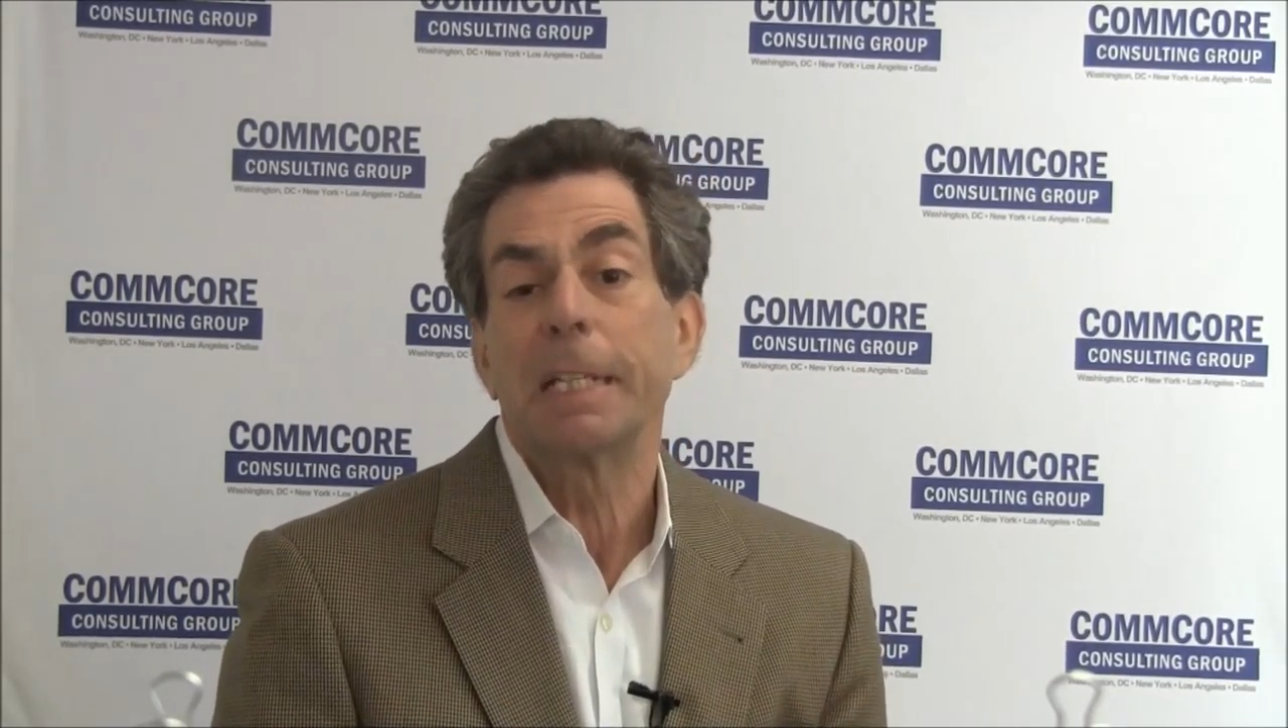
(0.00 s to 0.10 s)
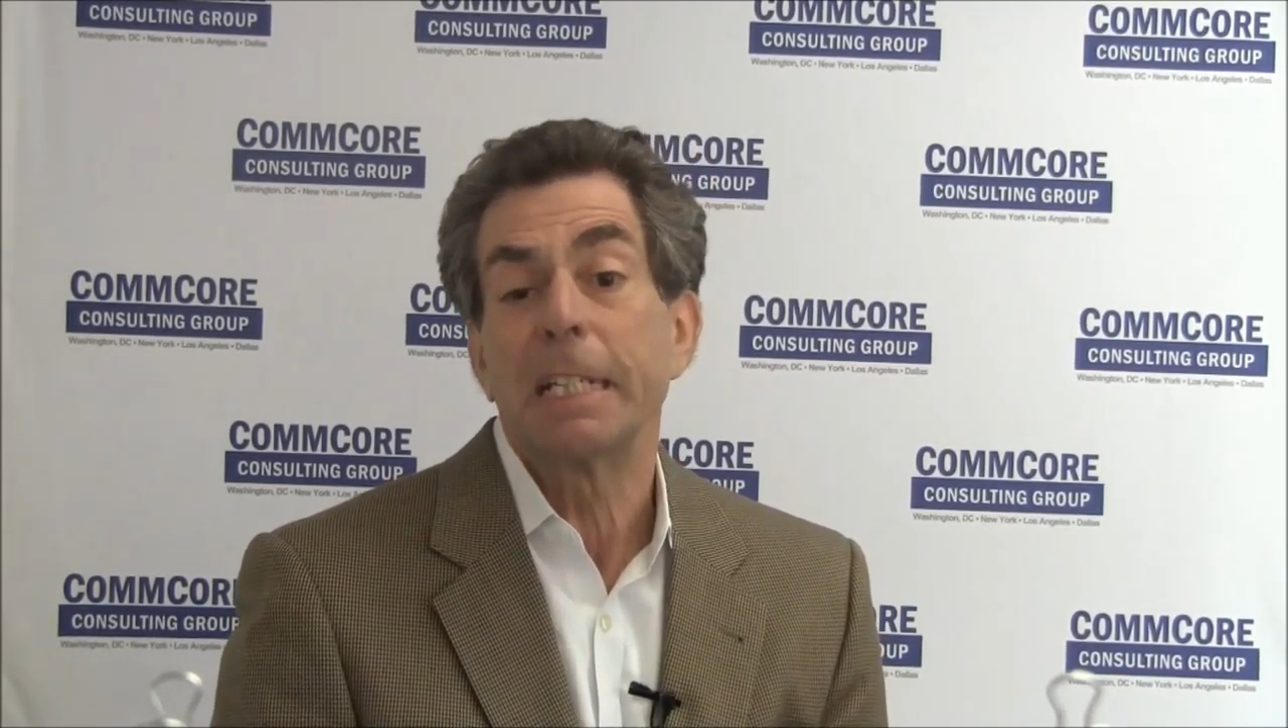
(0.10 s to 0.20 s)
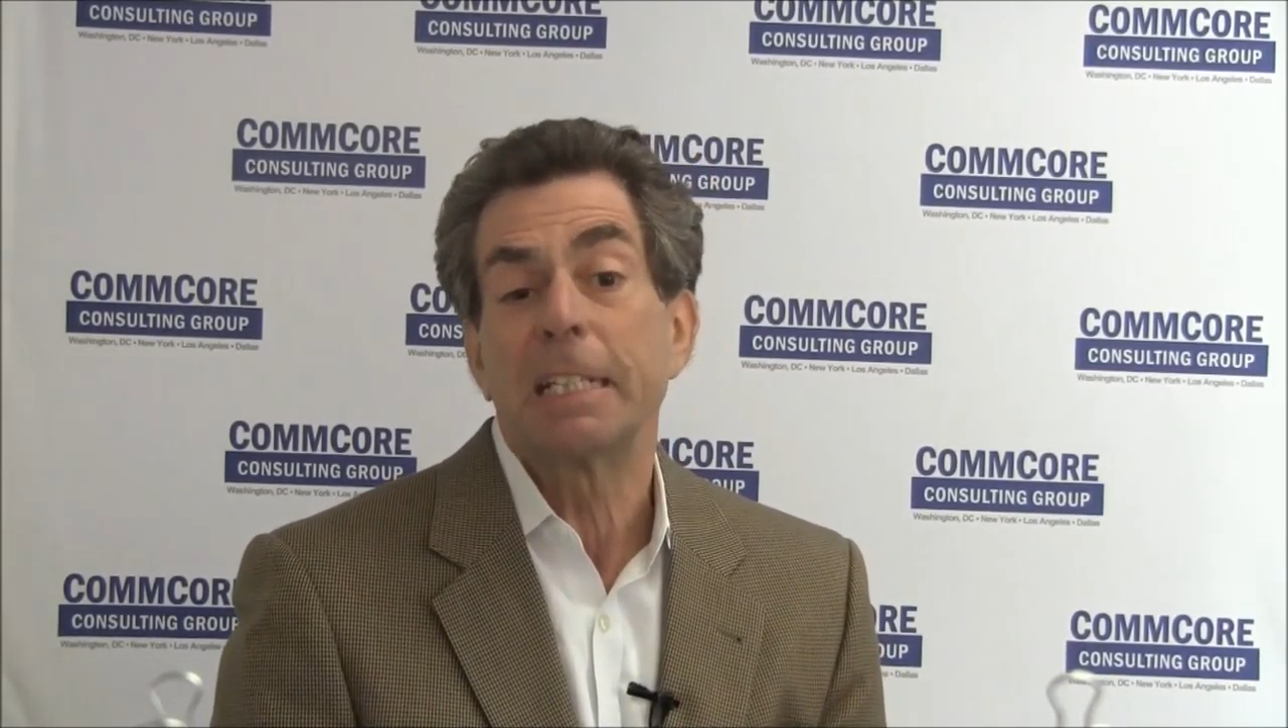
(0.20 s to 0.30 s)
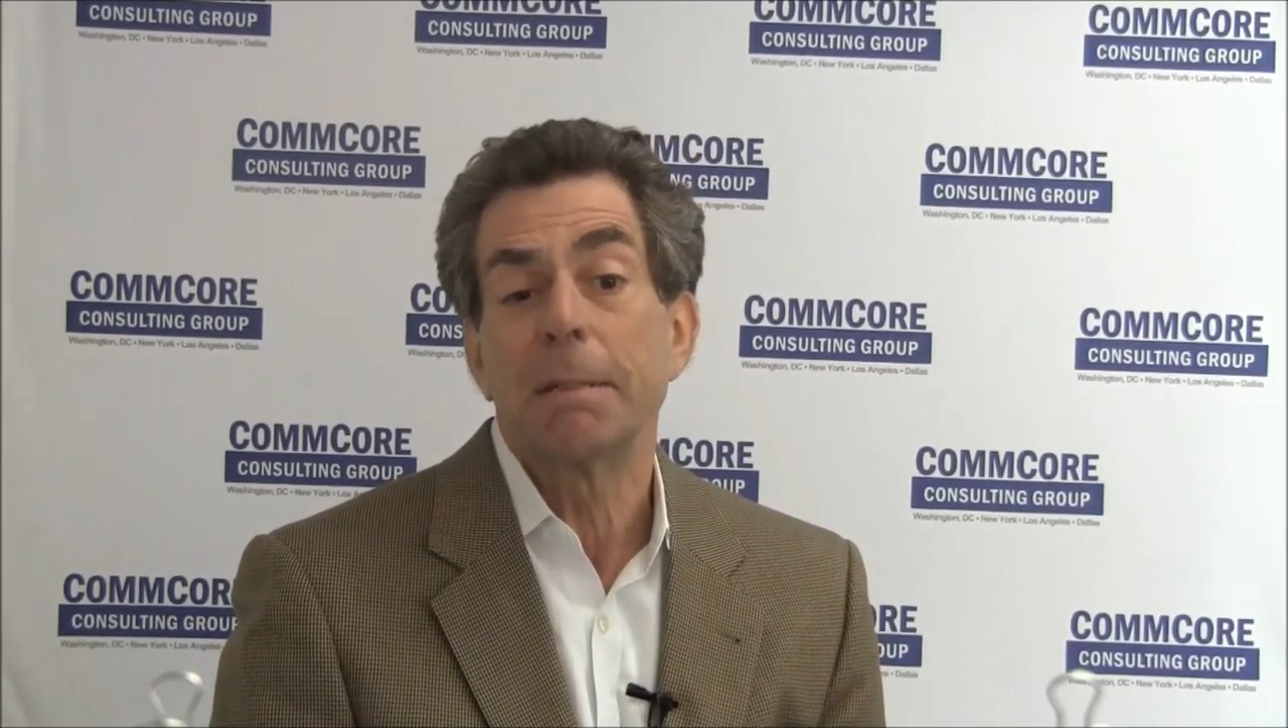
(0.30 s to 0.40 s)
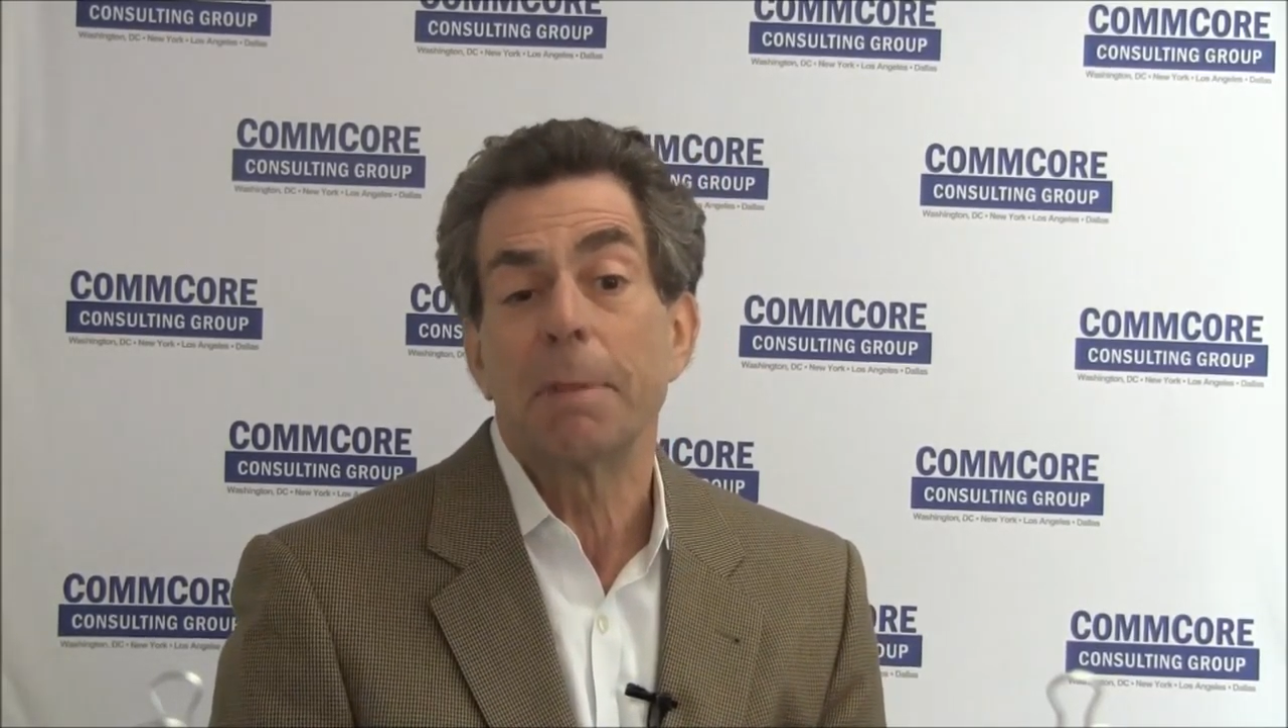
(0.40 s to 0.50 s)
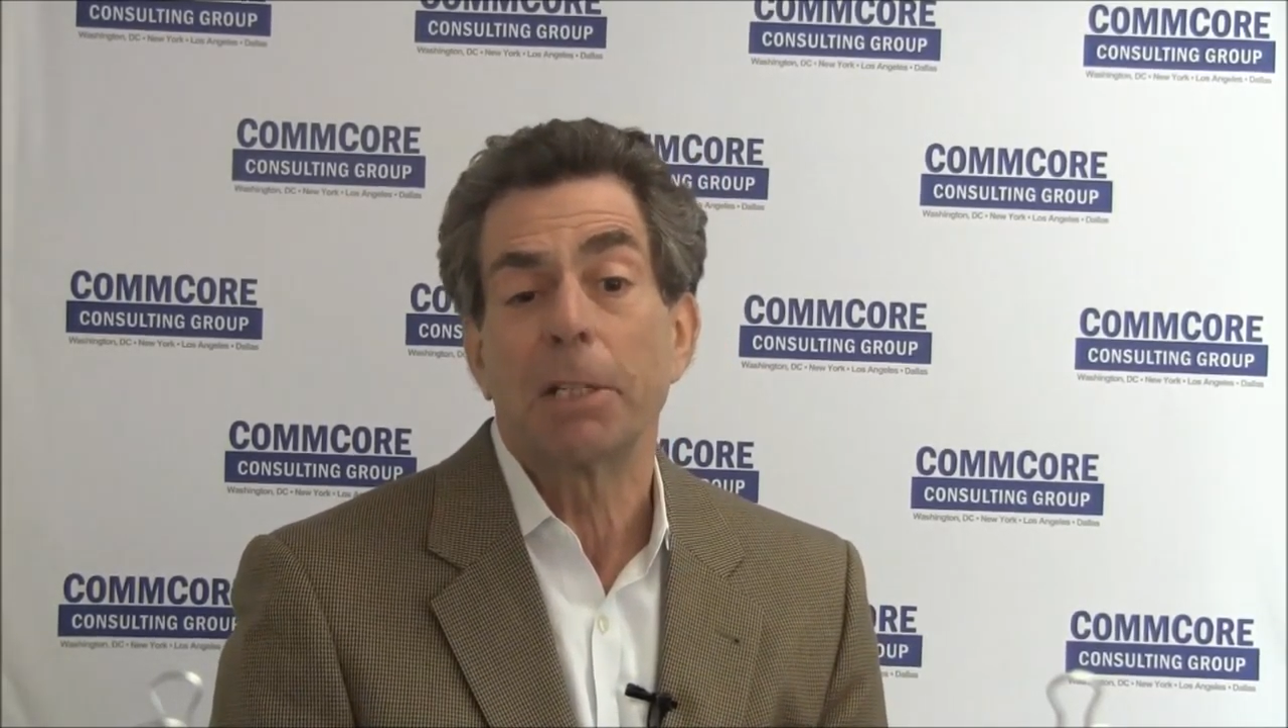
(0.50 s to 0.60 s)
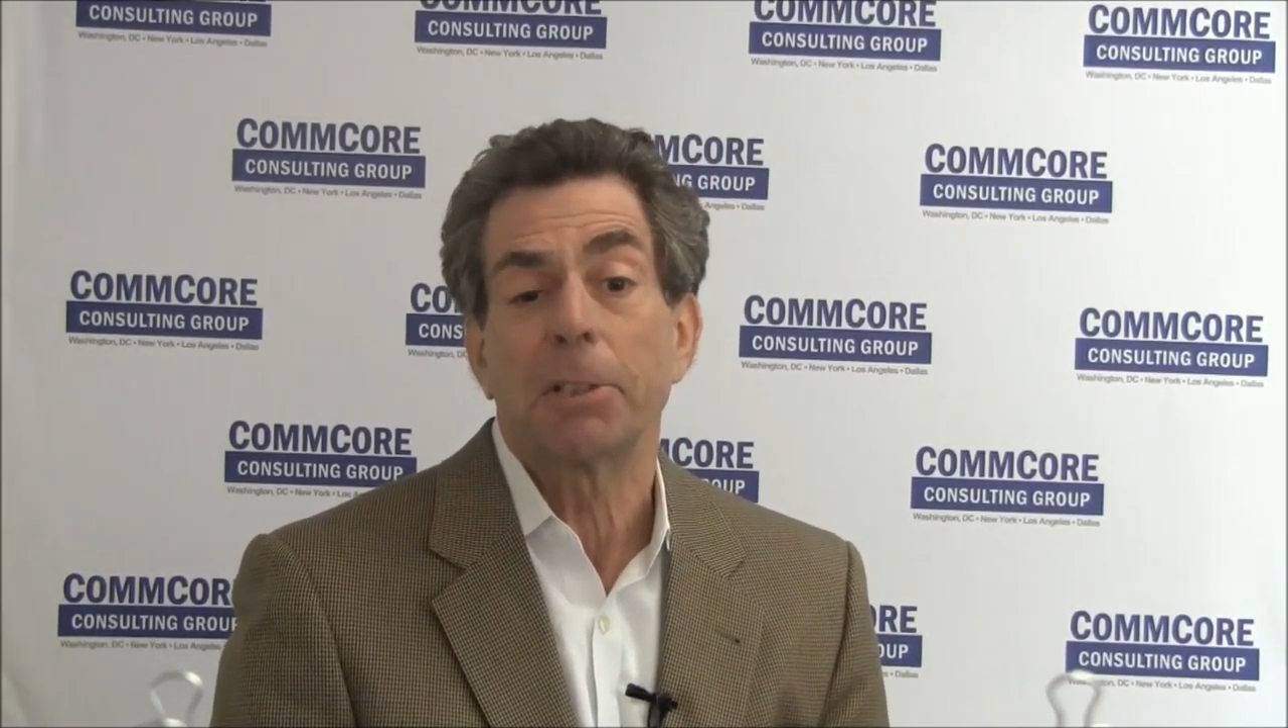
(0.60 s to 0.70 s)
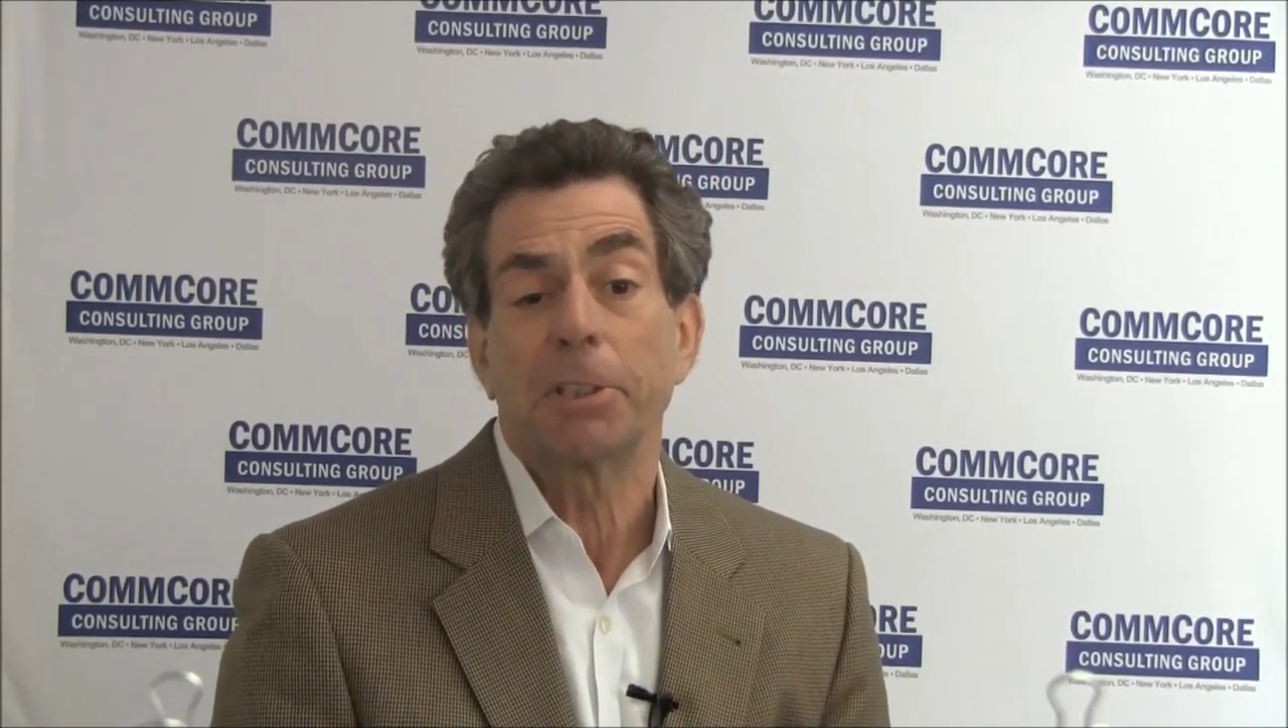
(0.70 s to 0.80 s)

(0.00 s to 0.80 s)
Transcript: DC metro